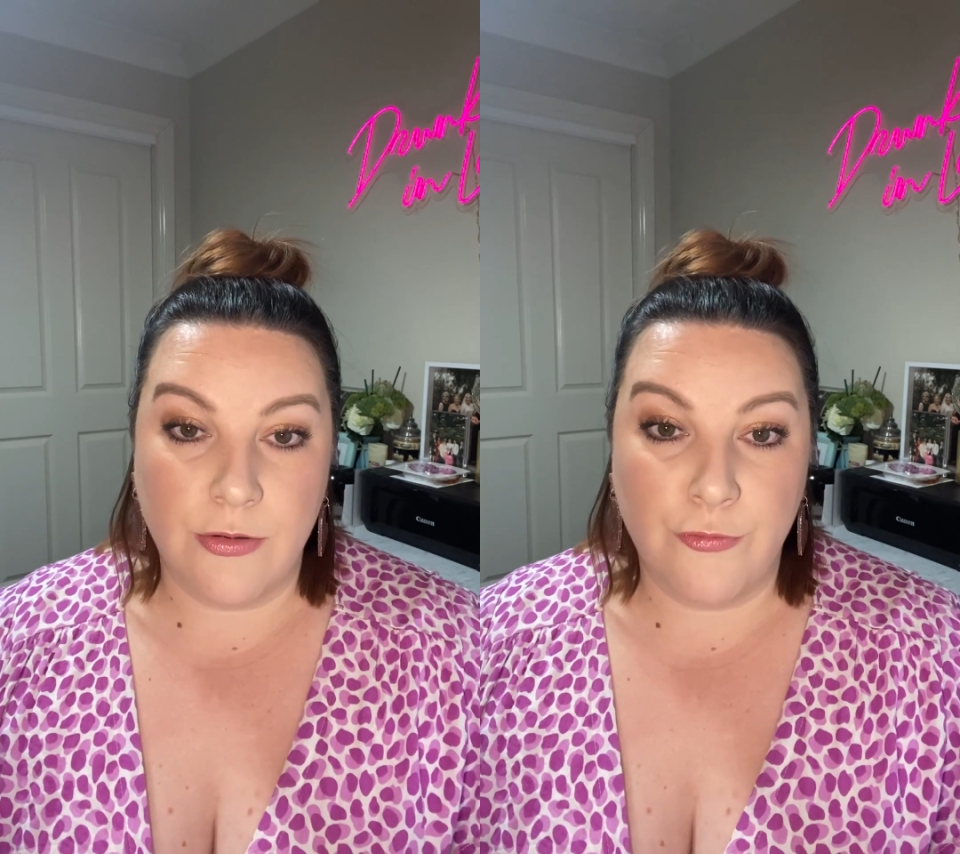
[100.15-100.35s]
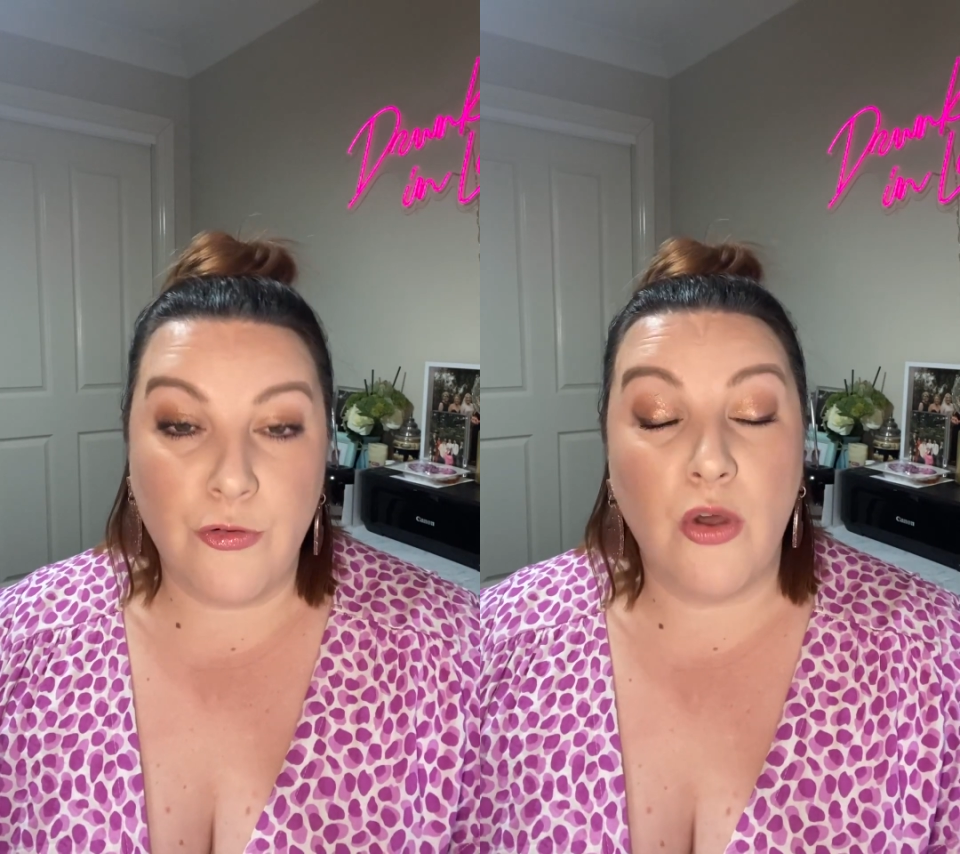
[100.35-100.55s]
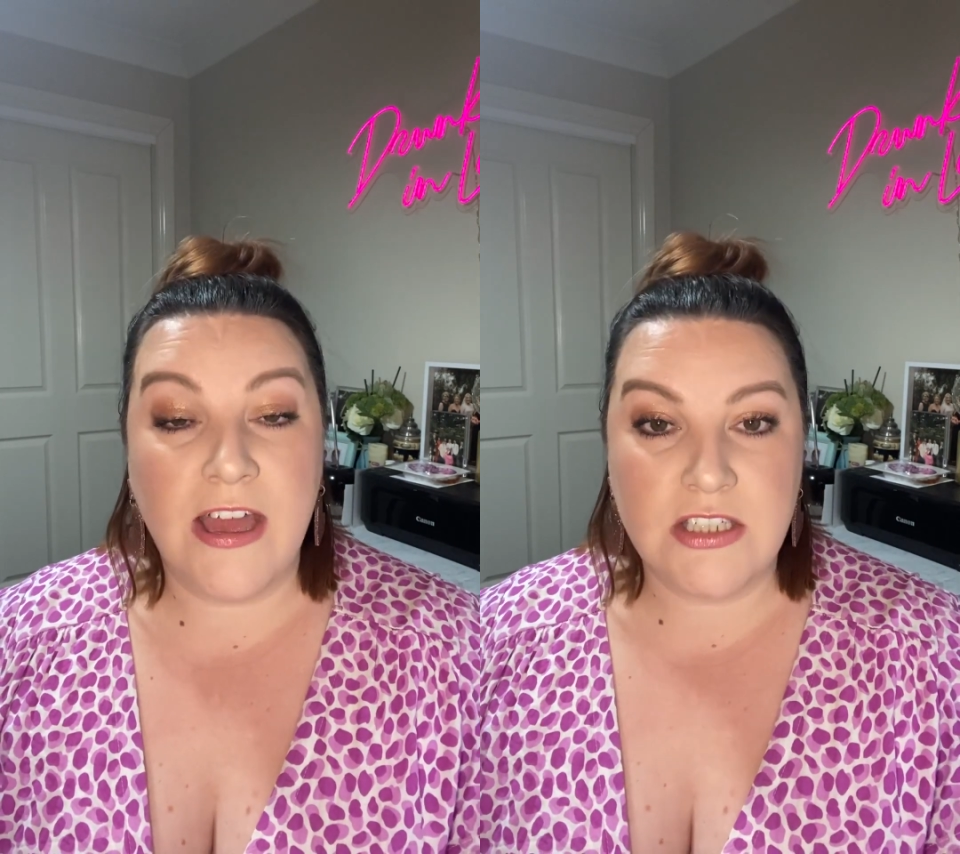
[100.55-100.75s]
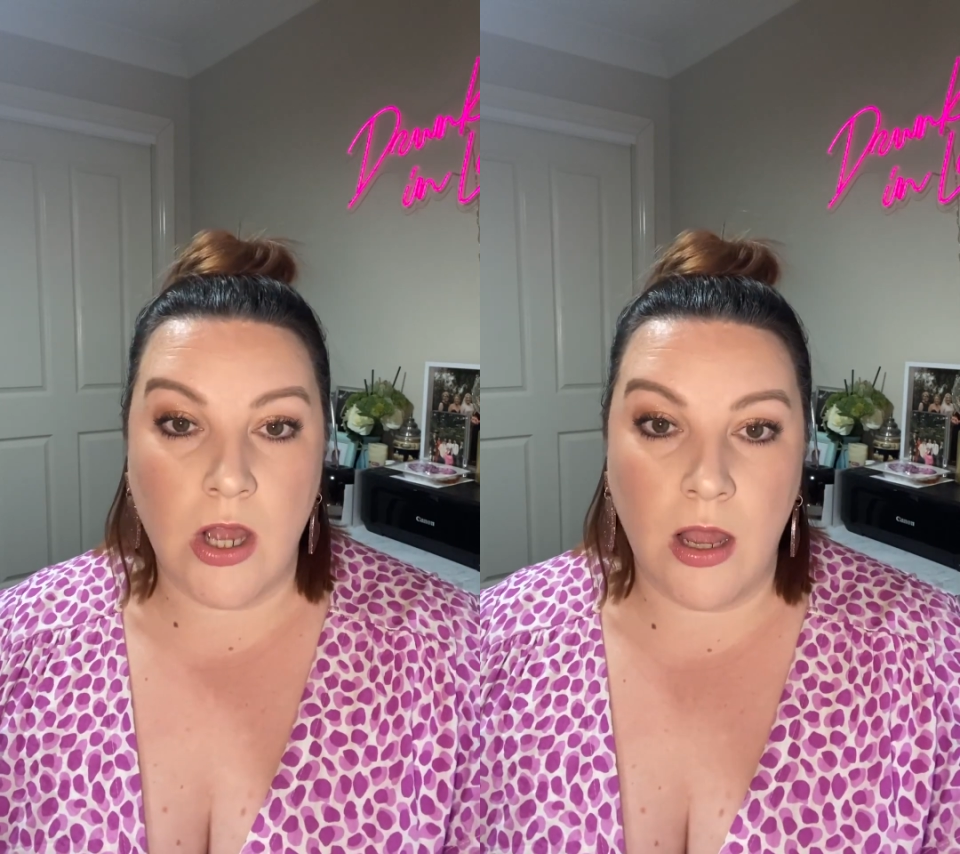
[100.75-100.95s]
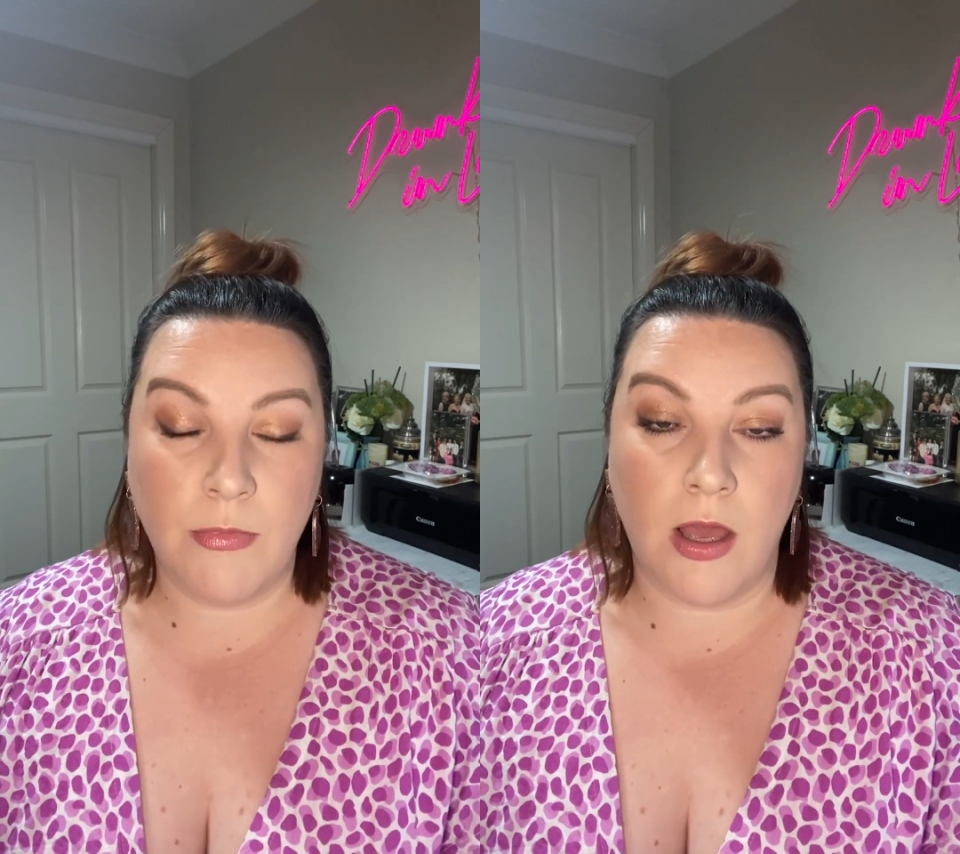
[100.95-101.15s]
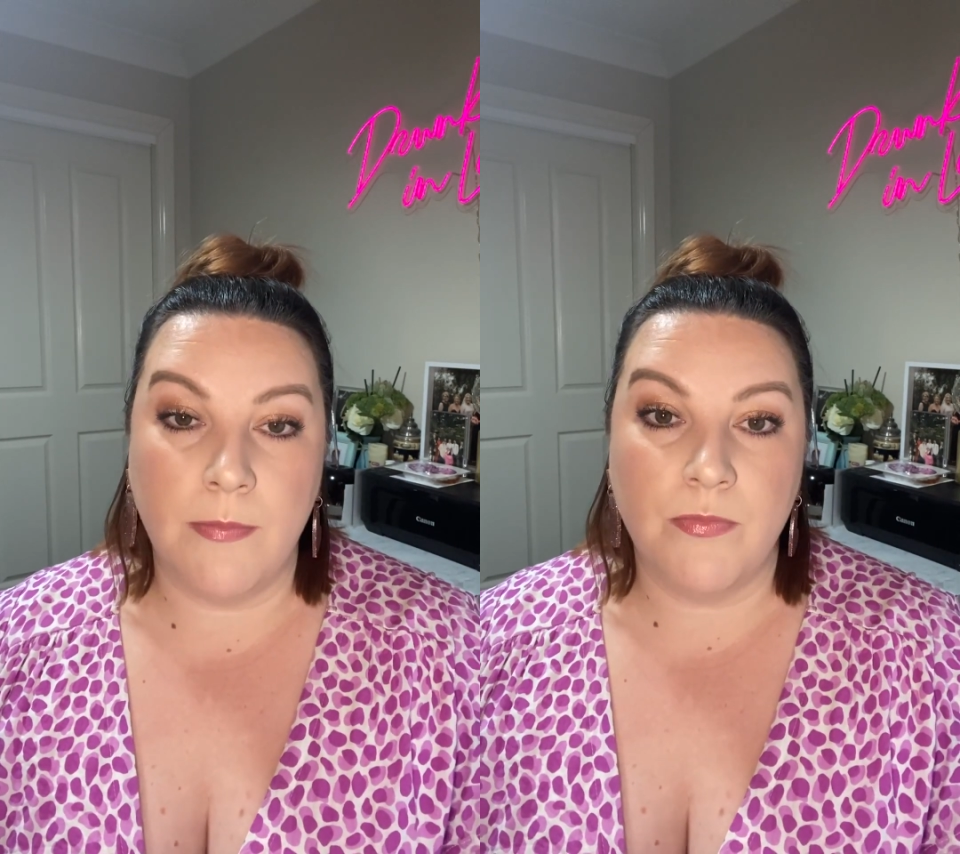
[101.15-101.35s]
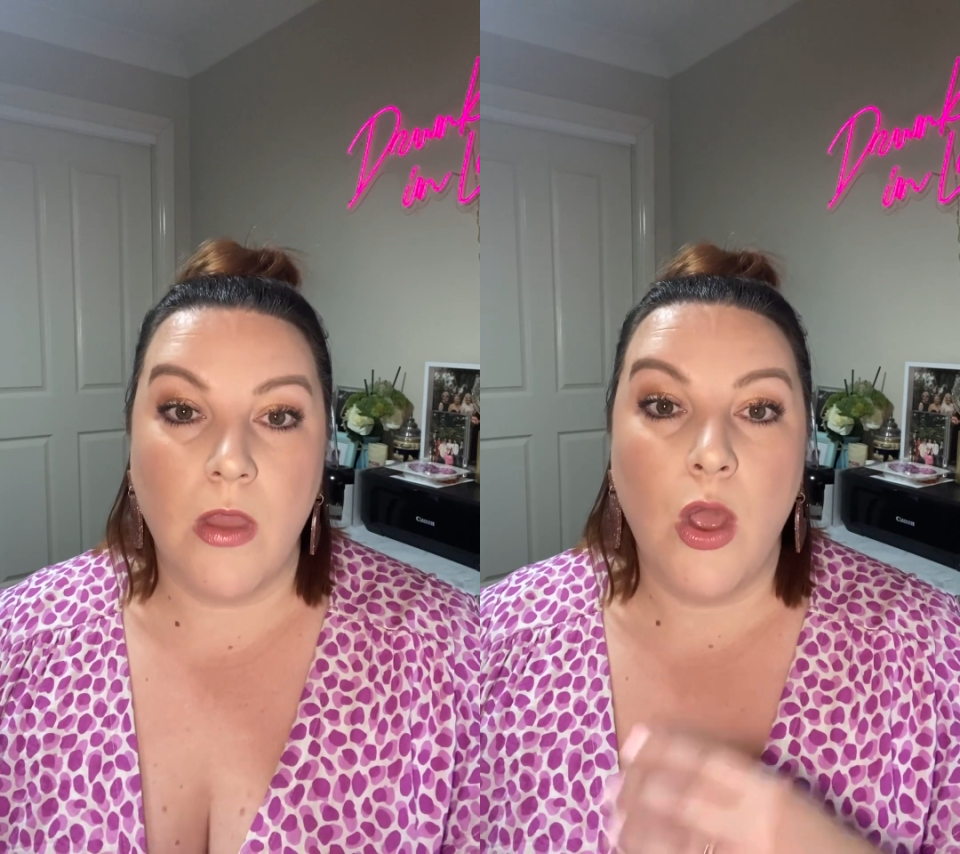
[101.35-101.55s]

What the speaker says: for that timeline.